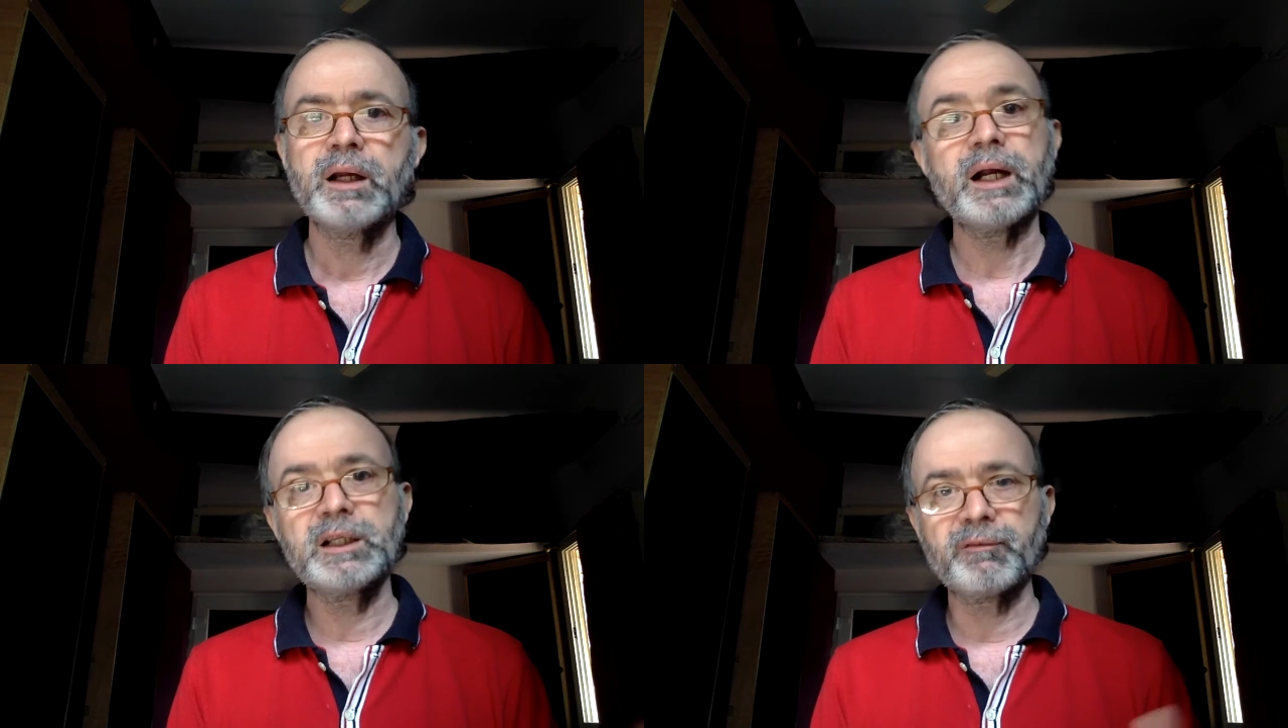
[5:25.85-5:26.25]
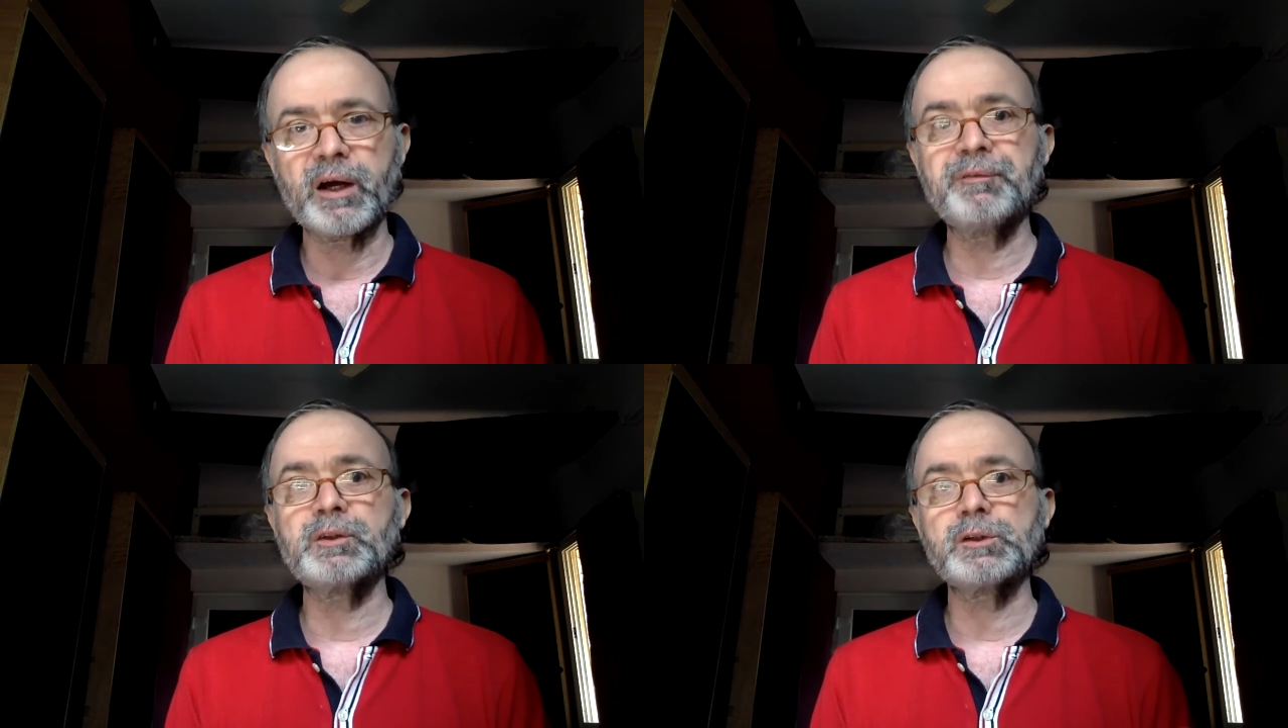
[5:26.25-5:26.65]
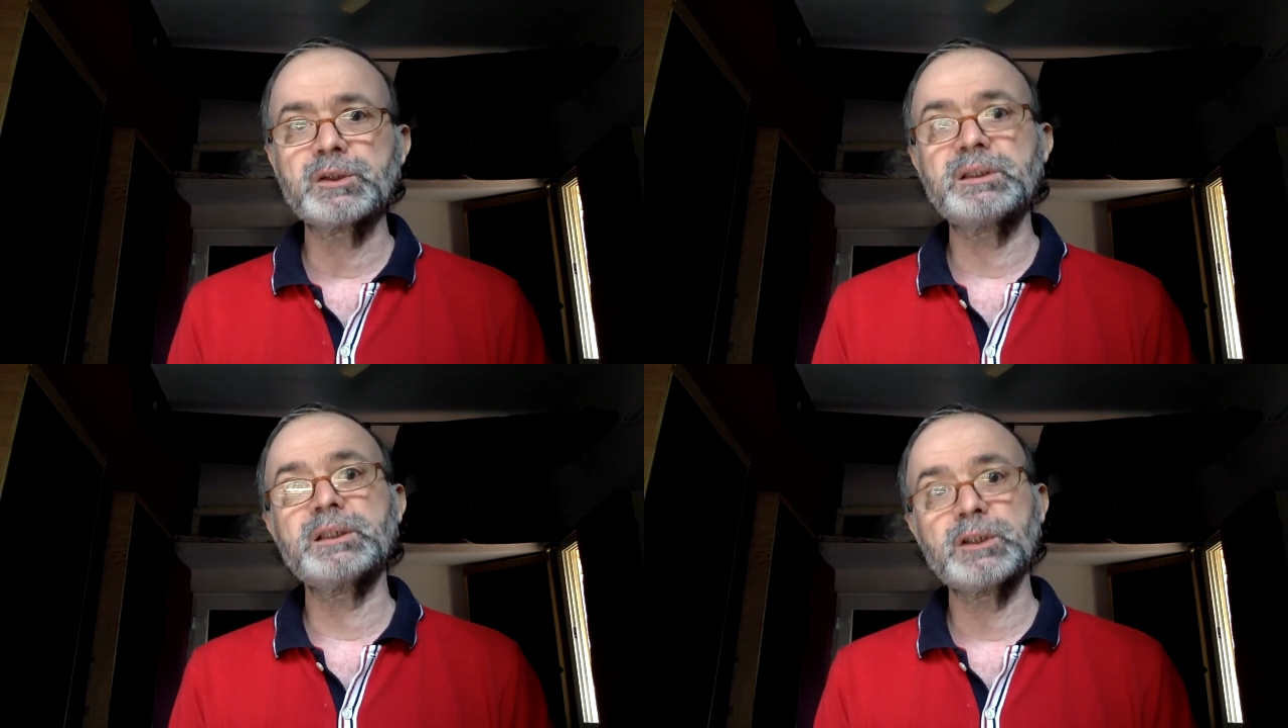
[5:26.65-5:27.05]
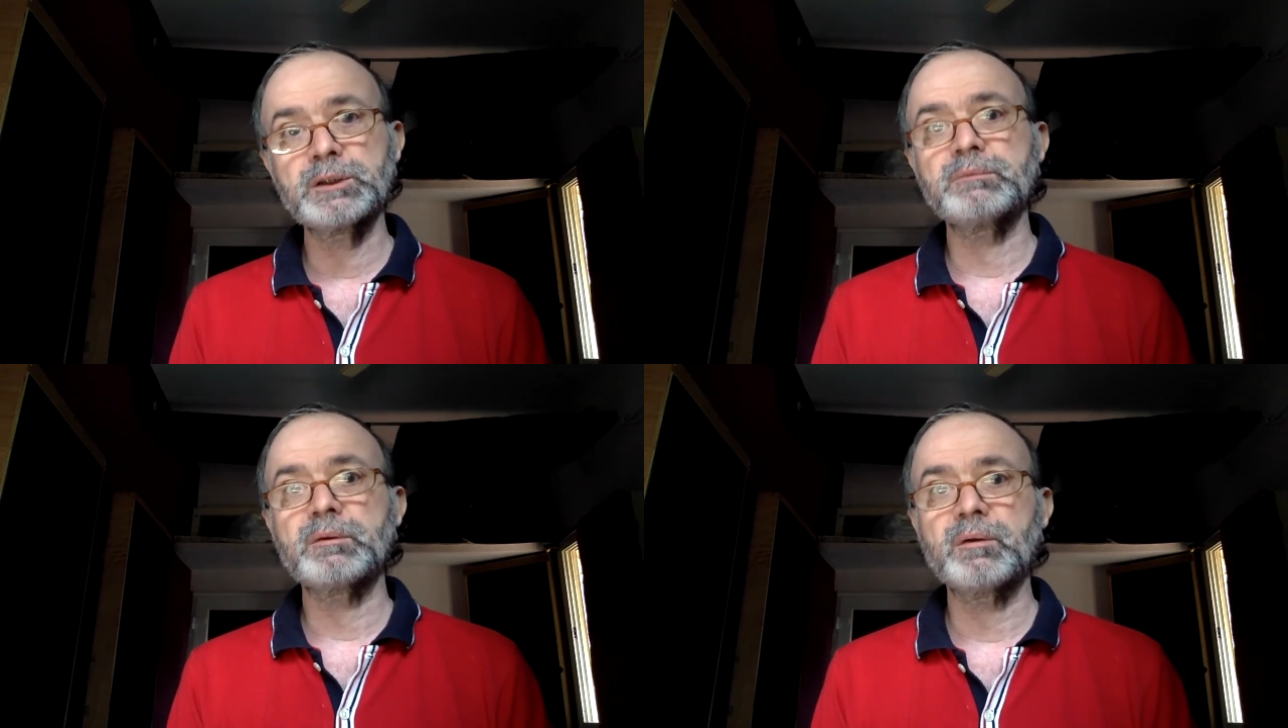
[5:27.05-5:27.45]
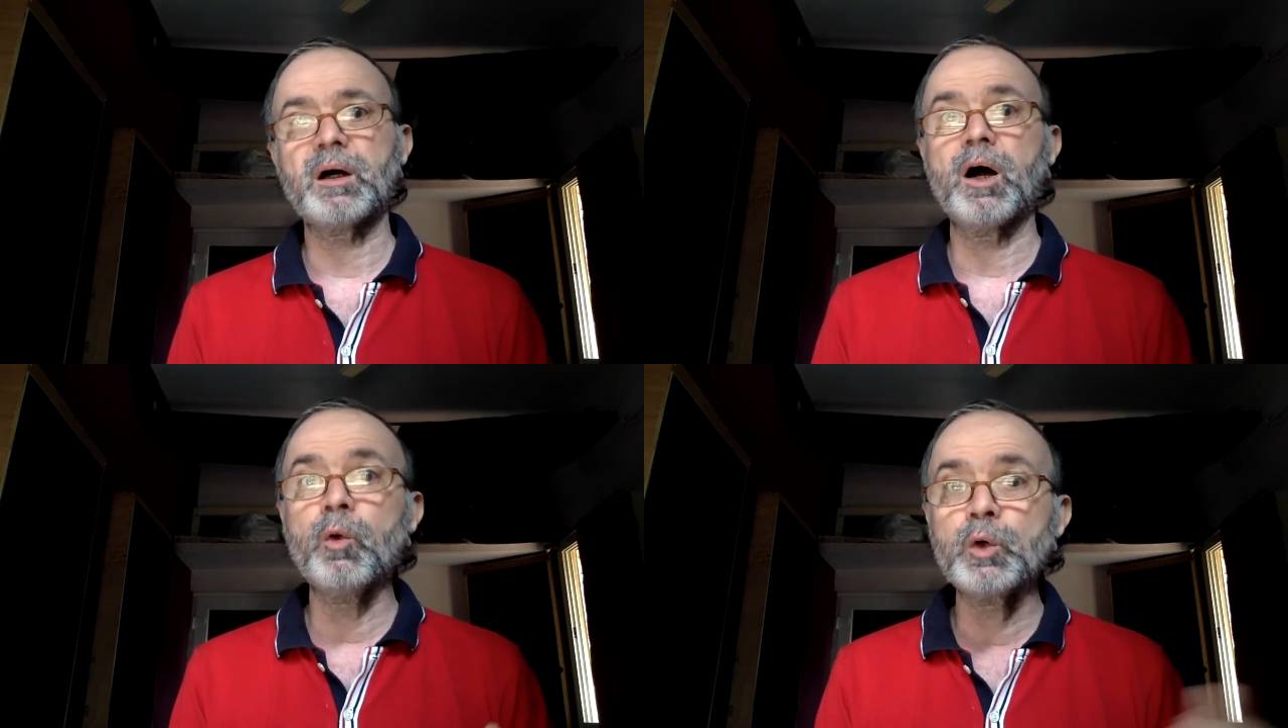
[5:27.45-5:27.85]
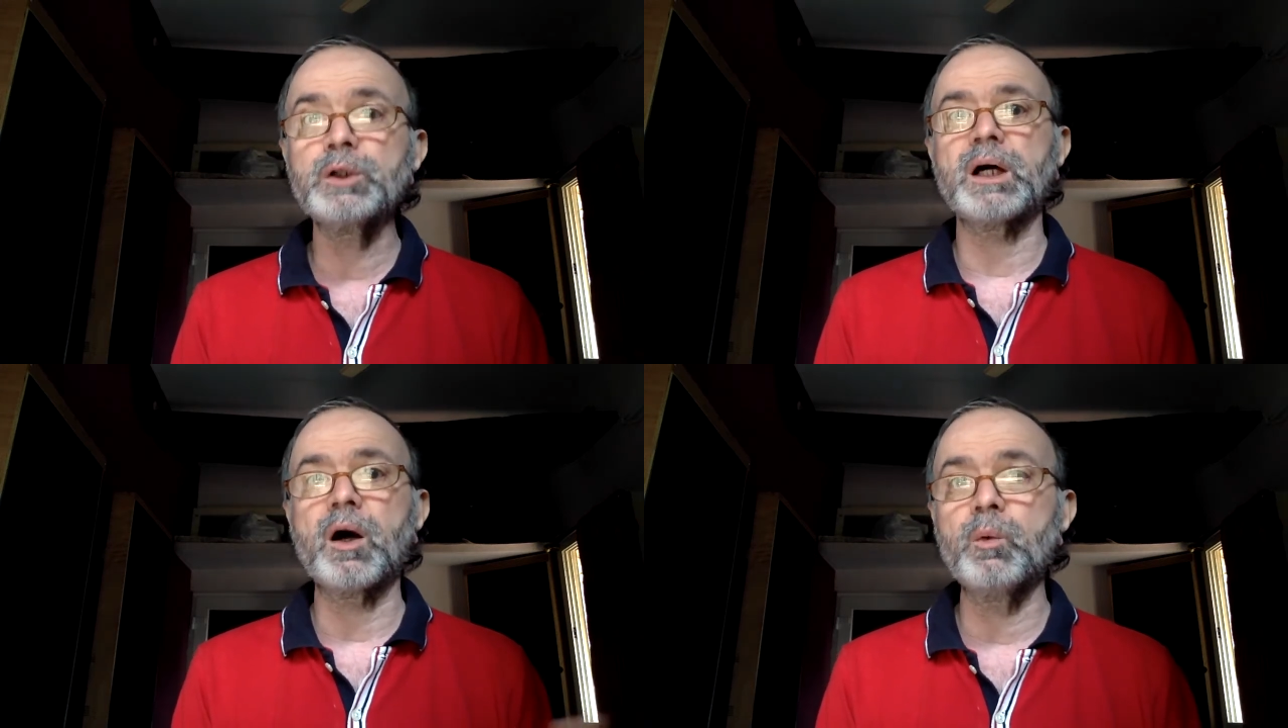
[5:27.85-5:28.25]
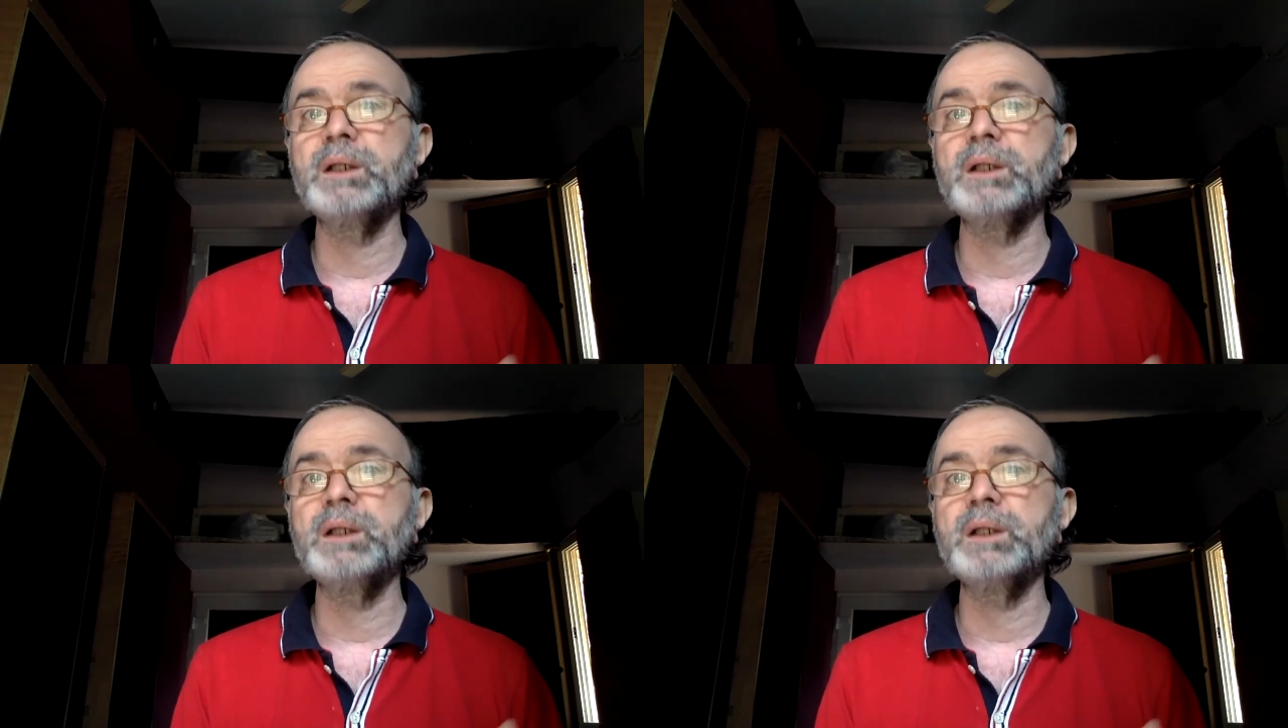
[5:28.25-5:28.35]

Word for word: and the wife is also thinking how do how